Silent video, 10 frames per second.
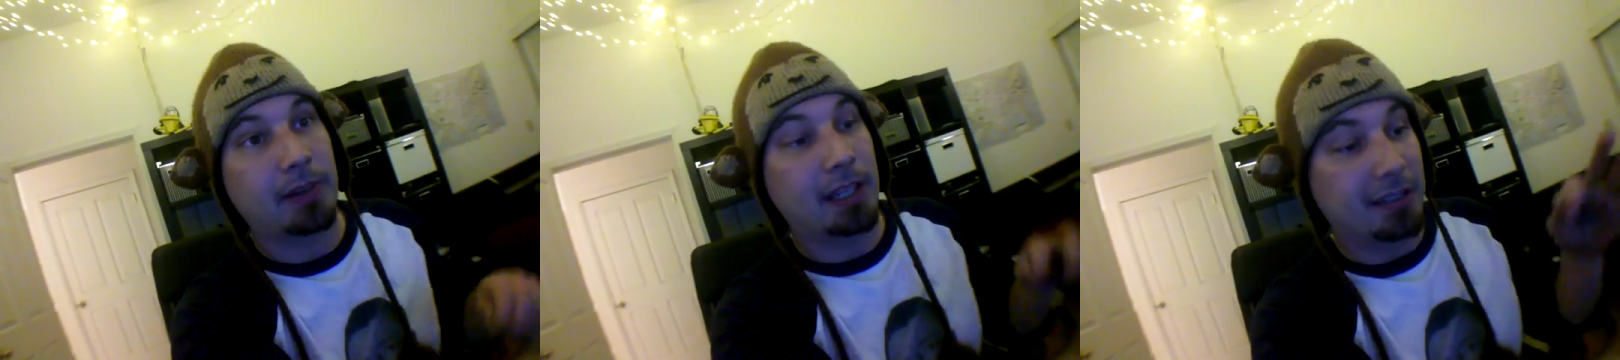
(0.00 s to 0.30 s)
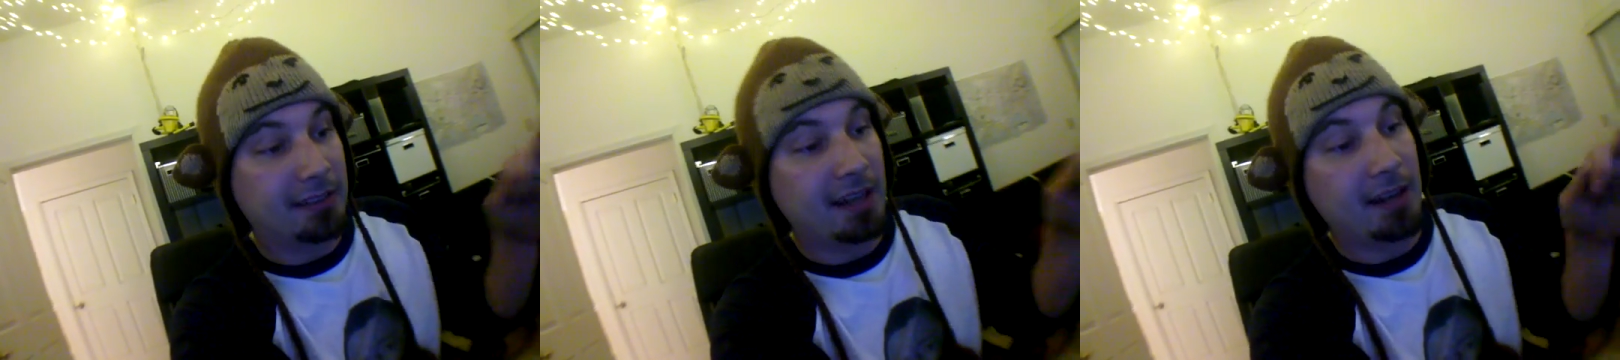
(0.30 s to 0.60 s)
If I
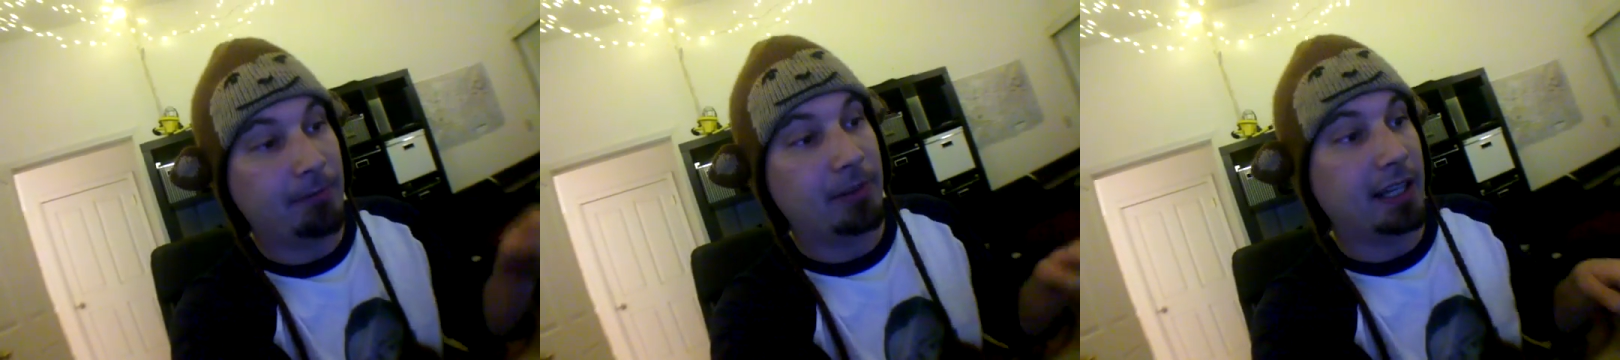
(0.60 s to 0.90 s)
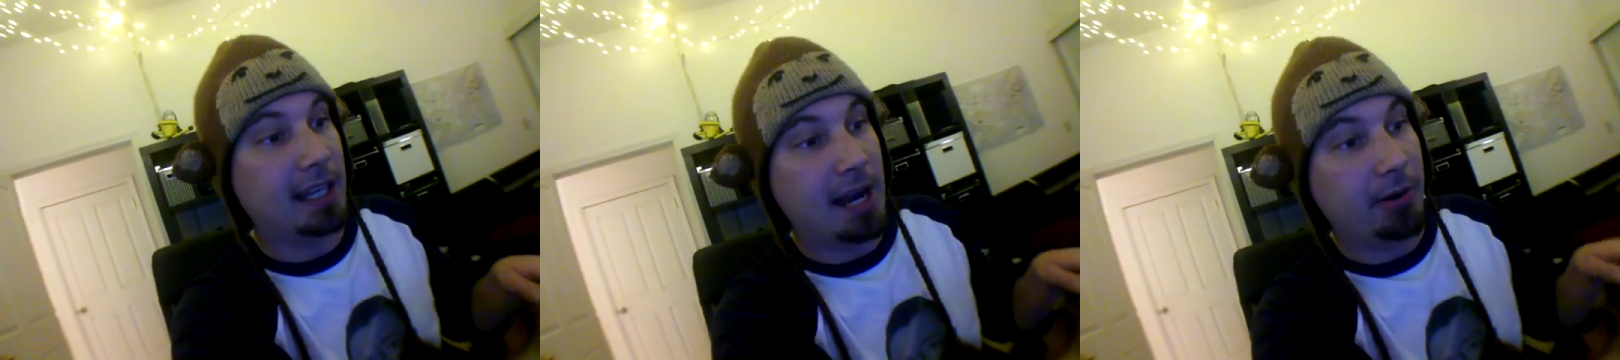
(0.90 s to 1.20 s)
like set it up for
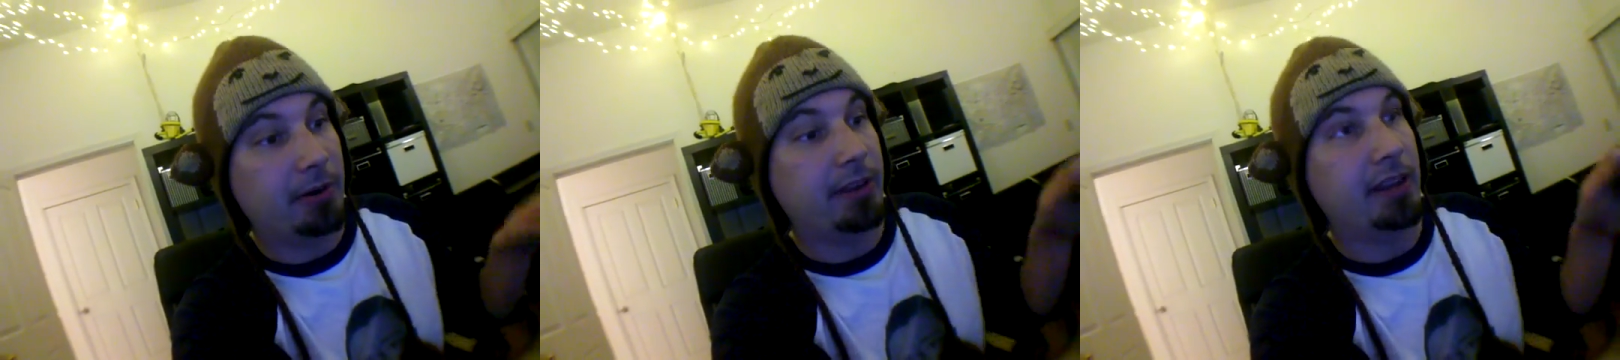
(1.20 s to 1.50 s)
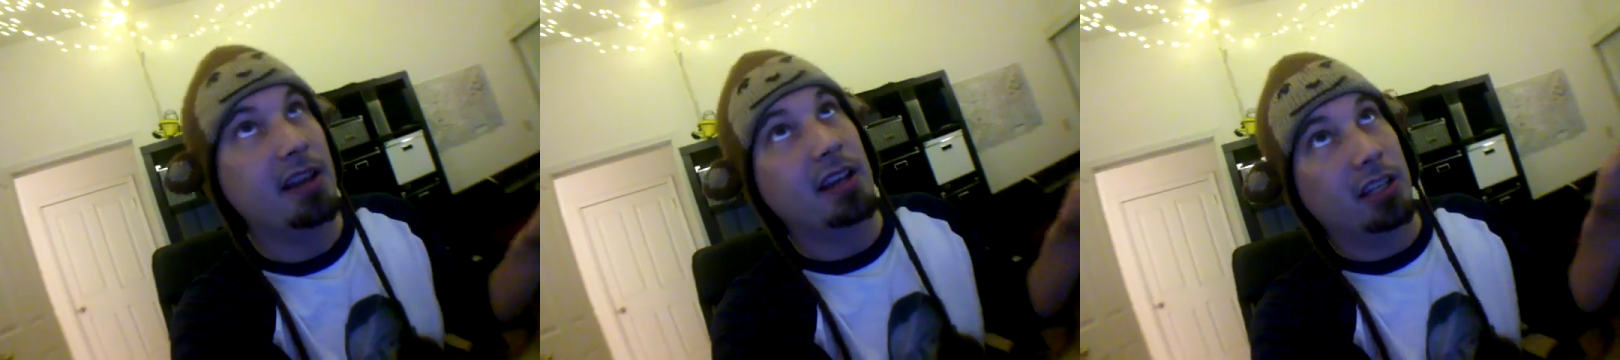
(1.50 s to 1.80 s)
like an hour,
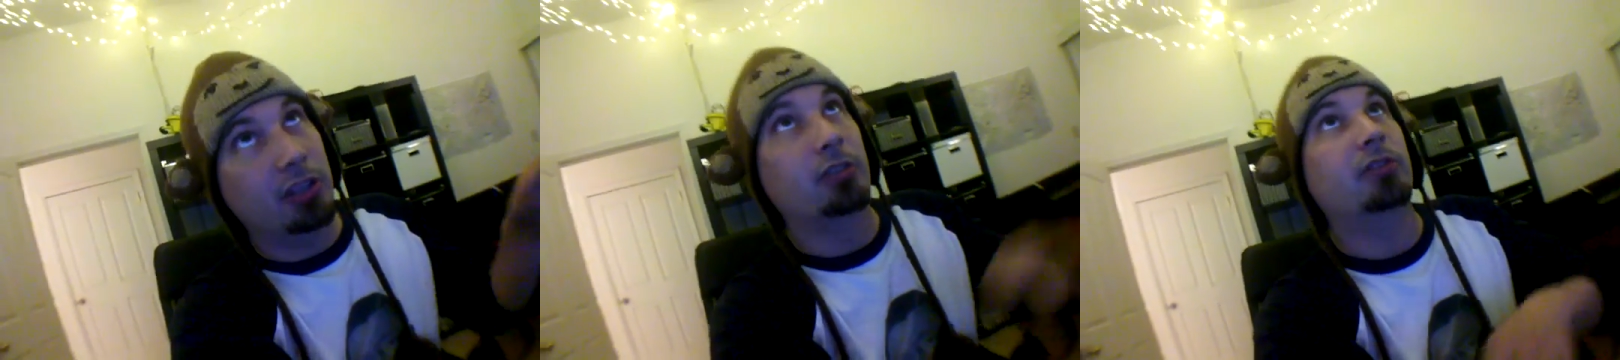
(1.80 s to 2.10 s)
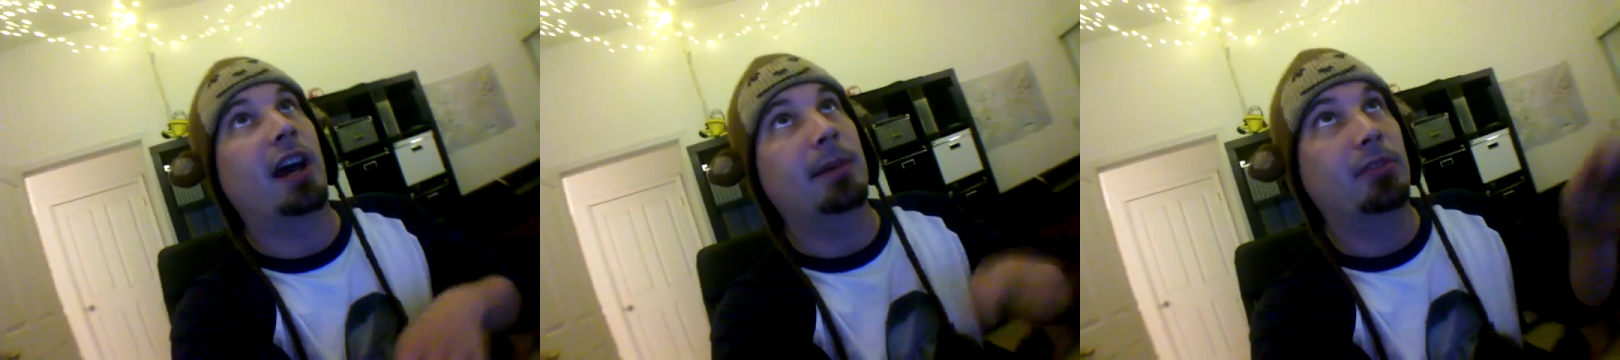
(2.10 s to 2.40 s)
then
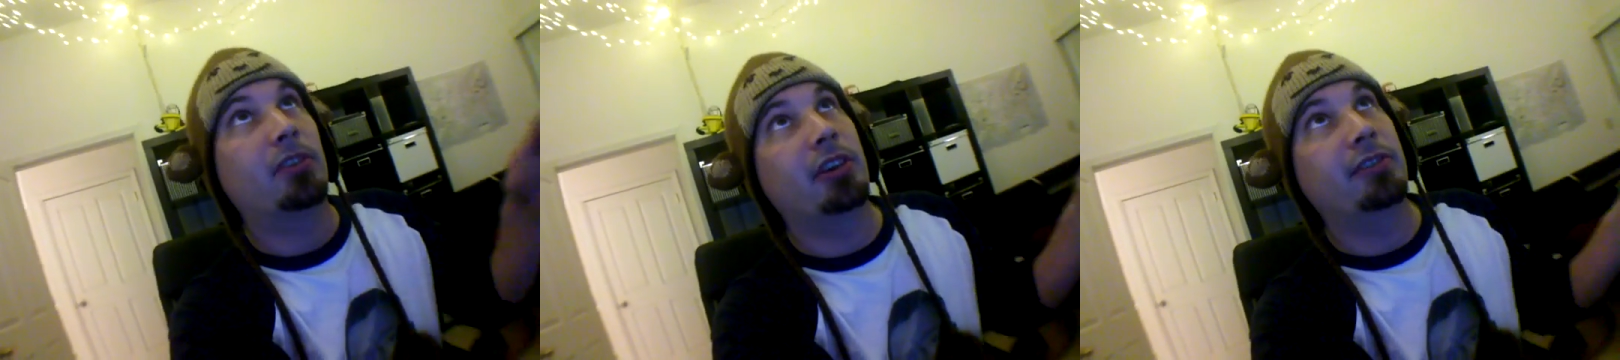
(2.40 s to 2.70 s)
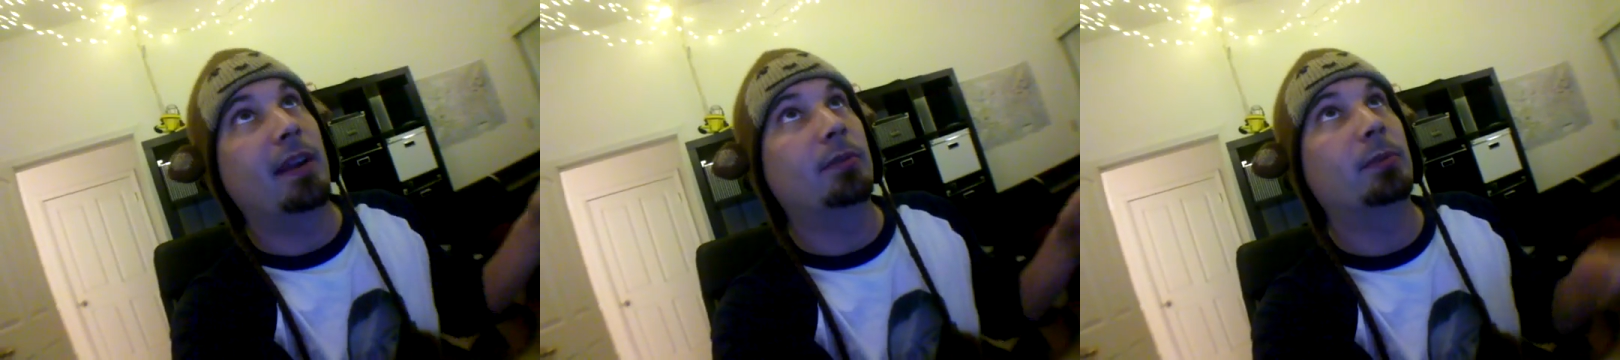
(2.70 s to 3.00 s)
times
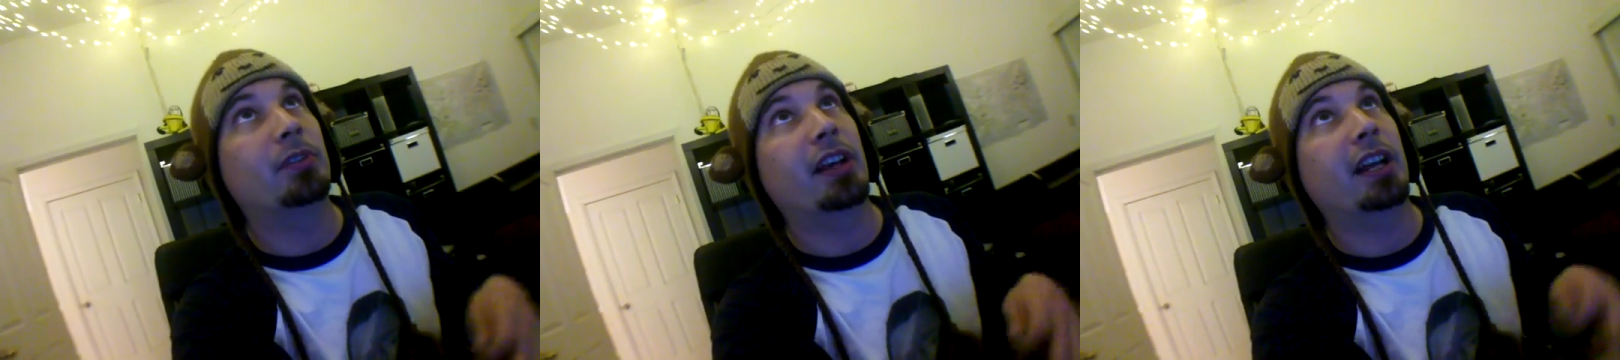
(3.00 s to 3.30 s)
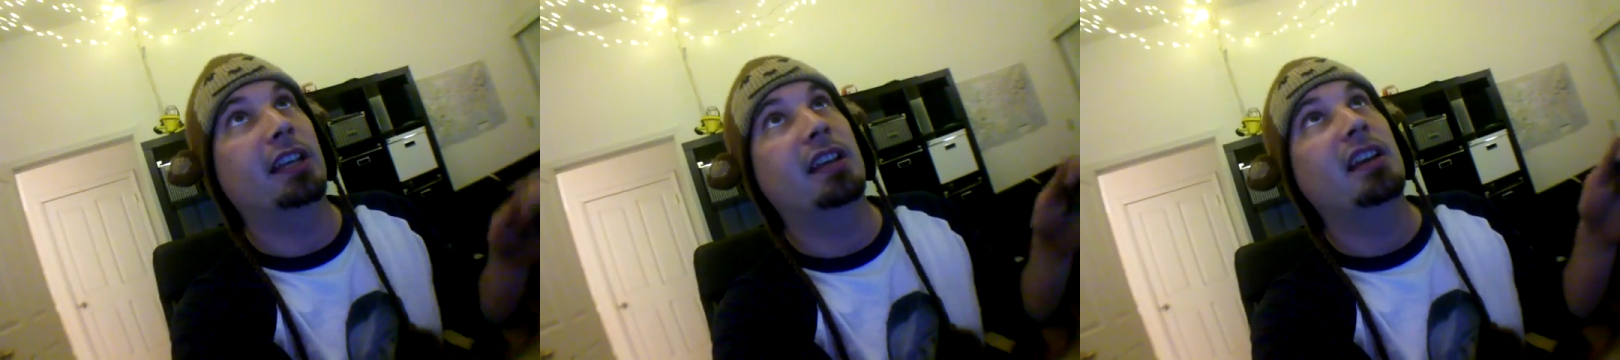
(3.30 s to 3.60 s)
30 frames per
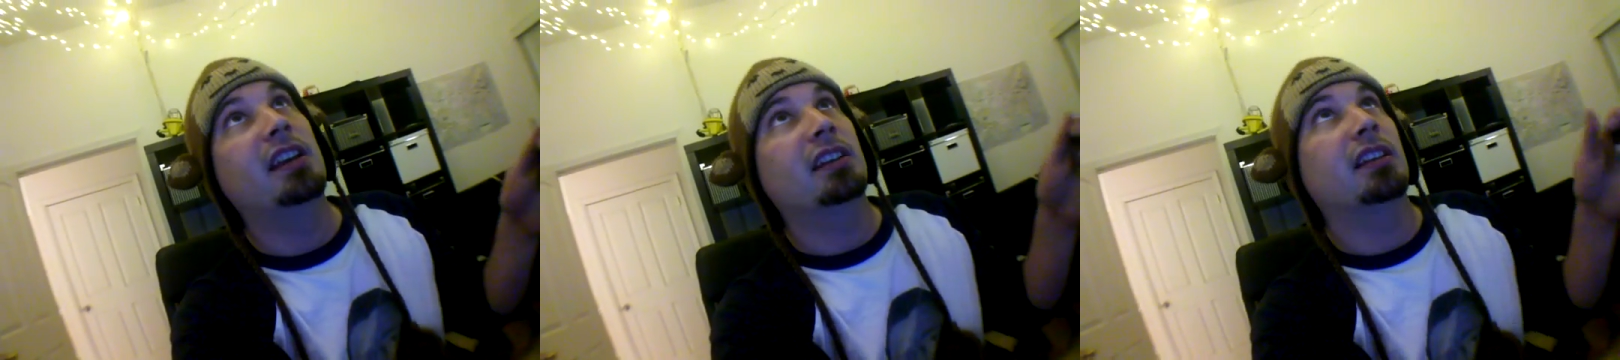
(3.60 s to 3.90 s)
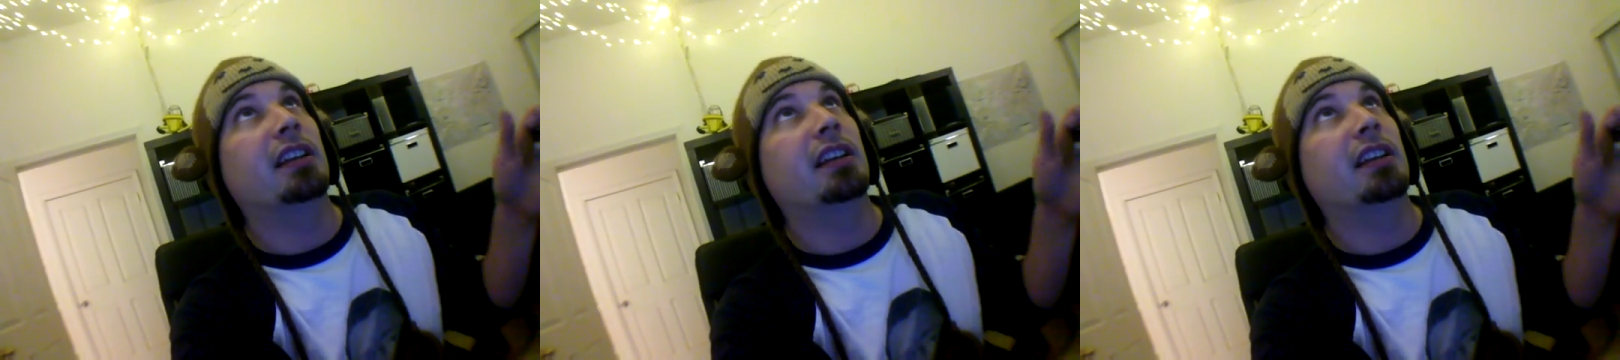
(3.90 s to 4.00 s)
second,